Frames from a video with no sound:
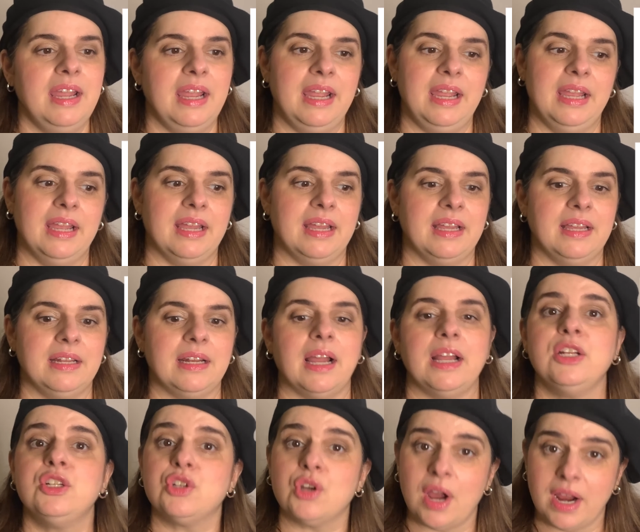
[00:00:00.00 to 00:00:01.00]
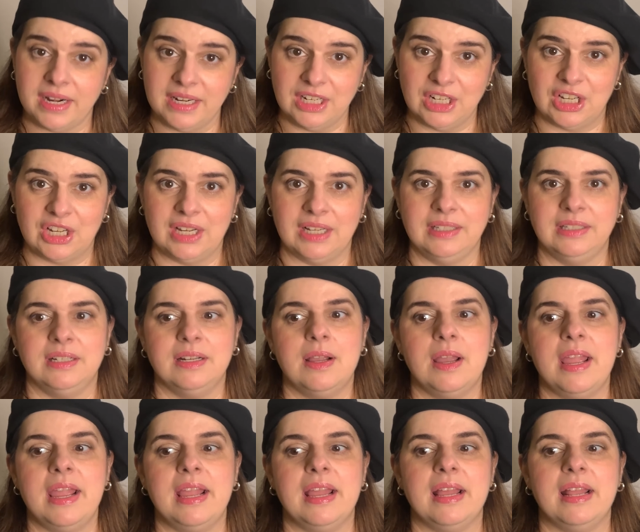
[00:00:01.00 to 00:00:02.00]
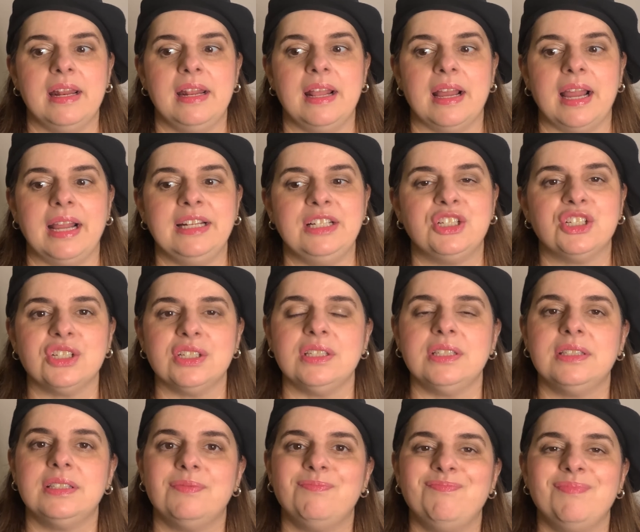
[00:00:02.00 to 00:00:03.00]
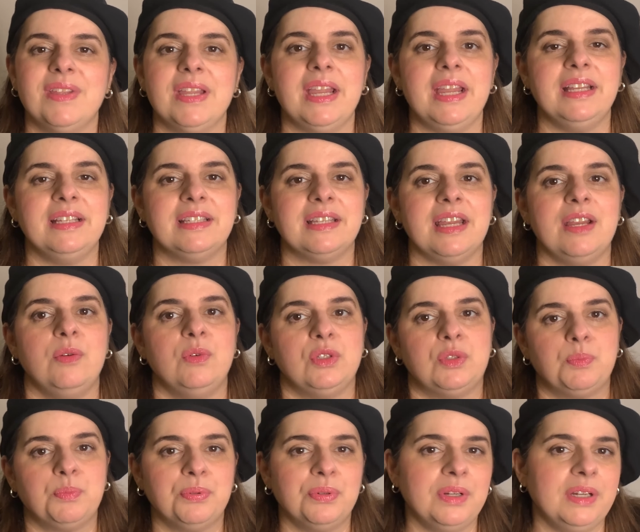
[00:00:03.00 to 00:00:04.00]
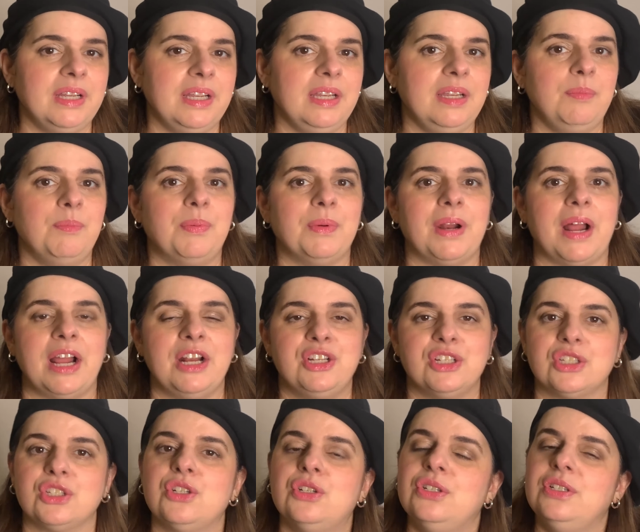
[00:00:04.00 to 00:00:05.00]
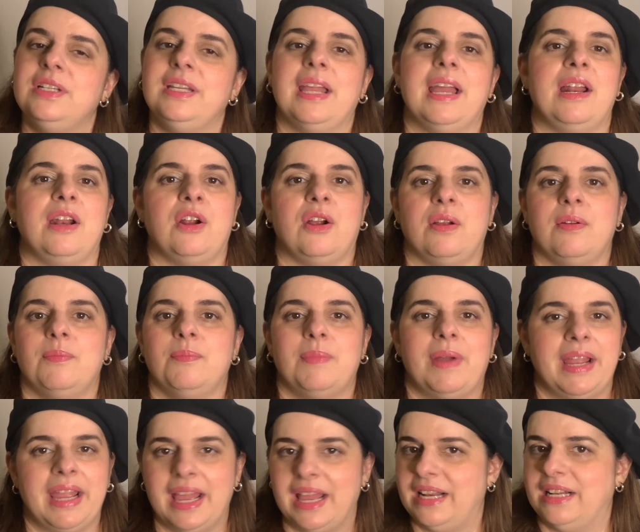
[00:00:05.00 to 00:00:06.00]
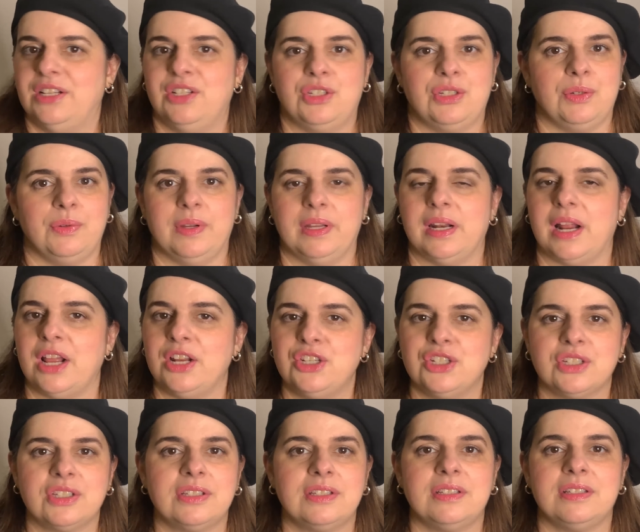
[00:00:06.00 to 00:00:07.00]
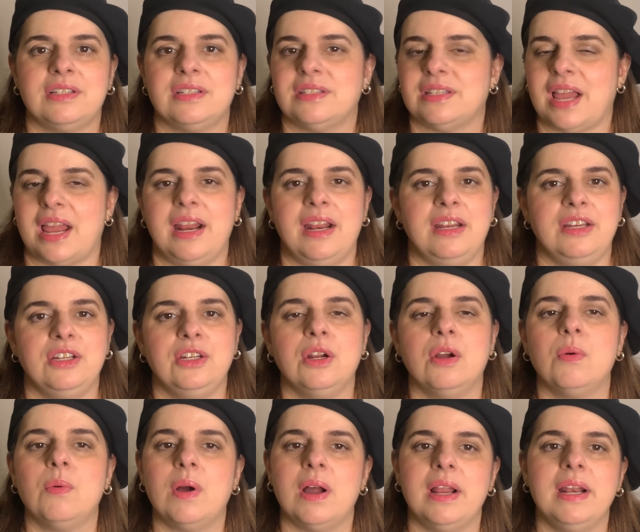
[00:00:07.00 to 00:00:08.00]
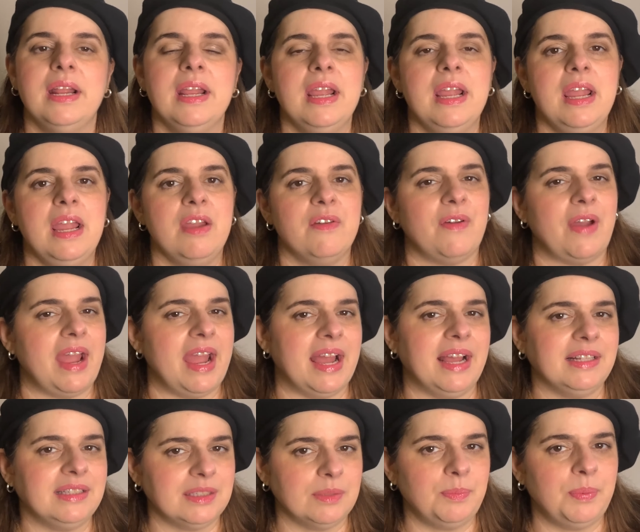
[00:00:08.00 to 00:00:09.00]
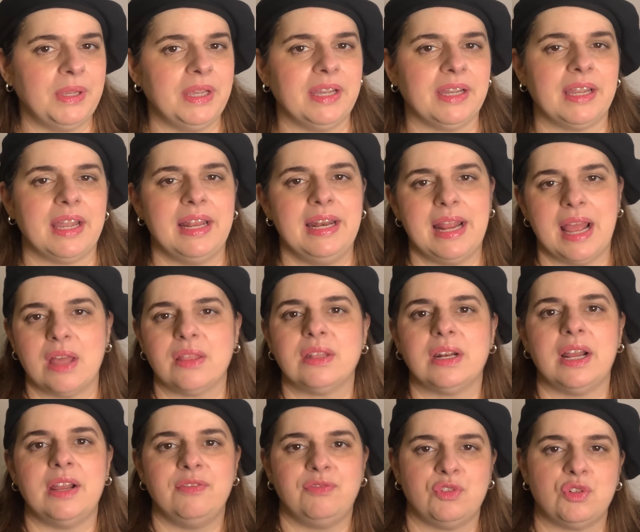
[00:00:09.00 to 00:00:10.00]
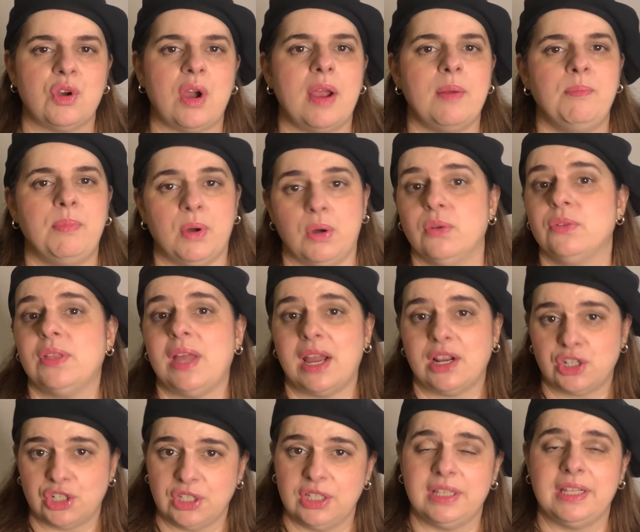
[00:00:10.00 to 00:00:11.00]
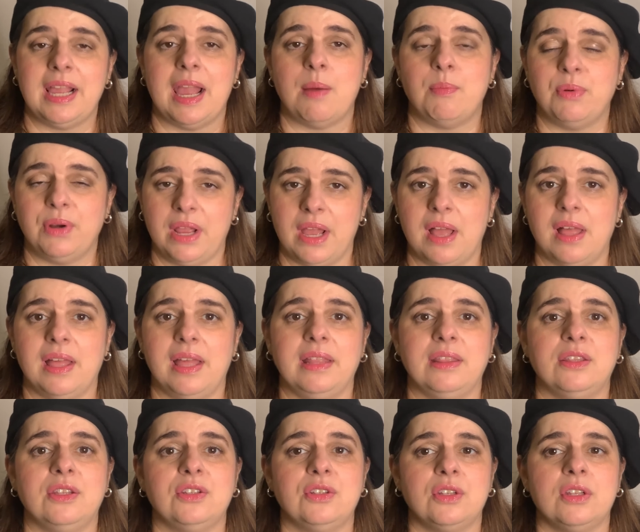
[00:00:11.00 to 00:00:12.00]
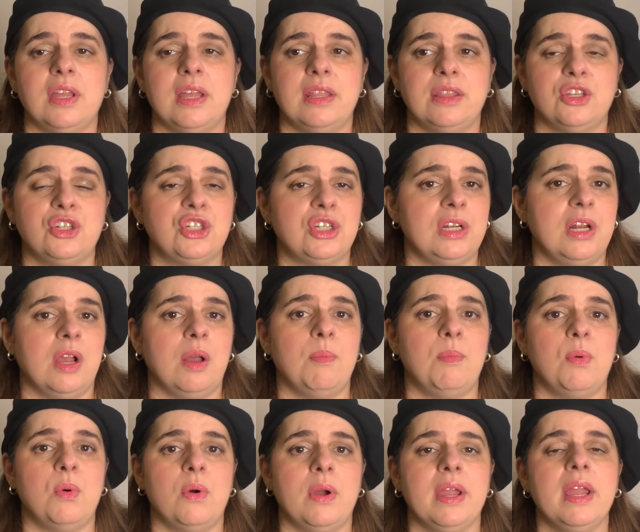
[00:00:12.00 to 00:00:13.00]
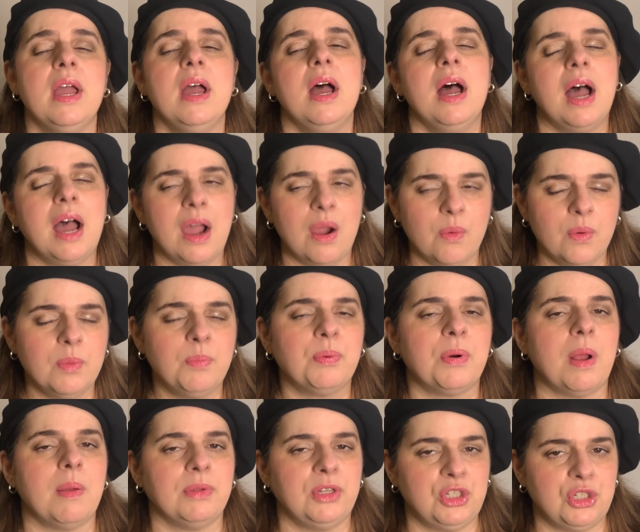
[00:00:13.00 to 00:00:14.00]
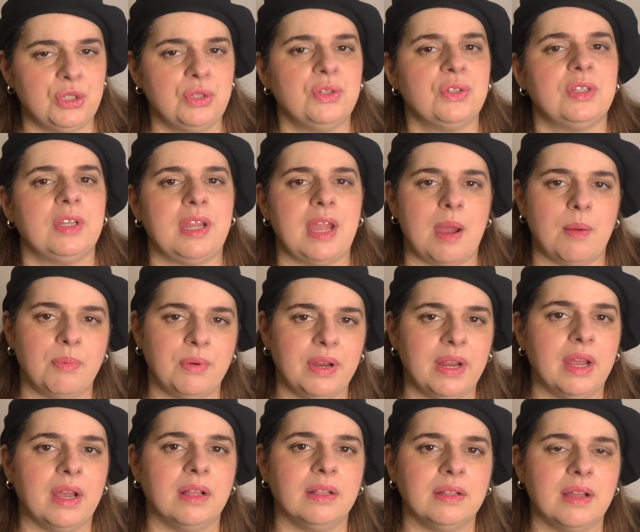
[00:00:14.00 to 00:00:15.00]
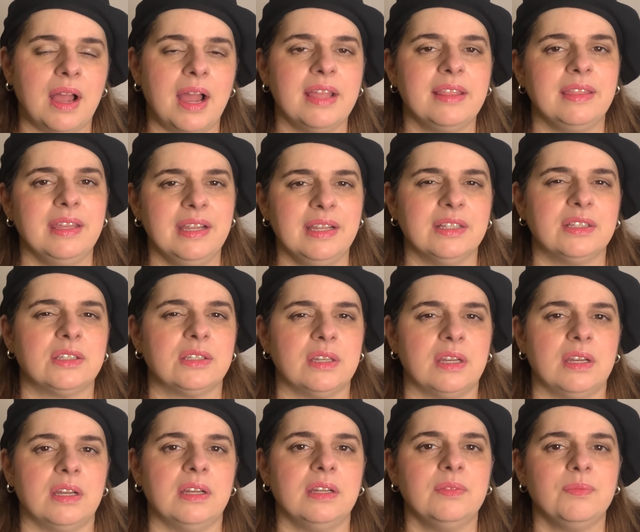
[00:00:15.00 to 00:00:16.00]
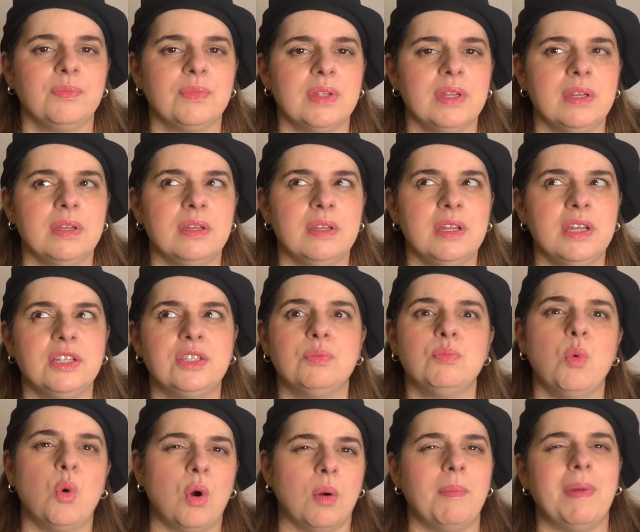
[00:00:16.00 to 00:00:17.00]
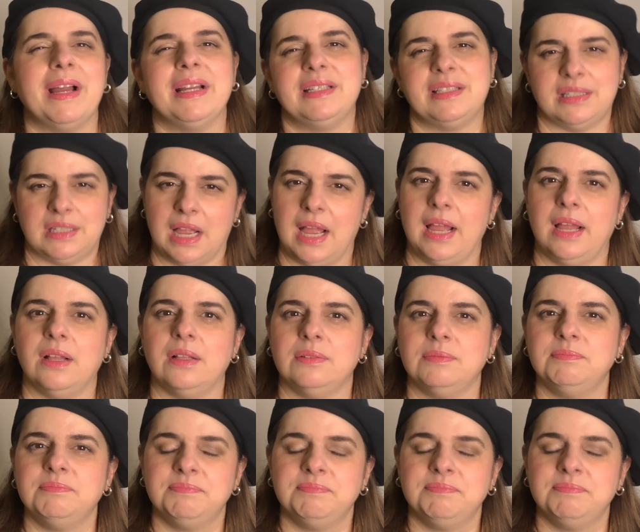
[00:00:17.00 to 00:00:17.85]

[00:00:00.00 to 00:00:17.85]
and I tried it on, and it was pretty, but I just couldn't get my head into it. I just decided, you know what, if I had to pick, and now that I've tried both, actually the Gabrielle and the Chanel boy, I would probably choose the Gabrielle. I think it's more my style.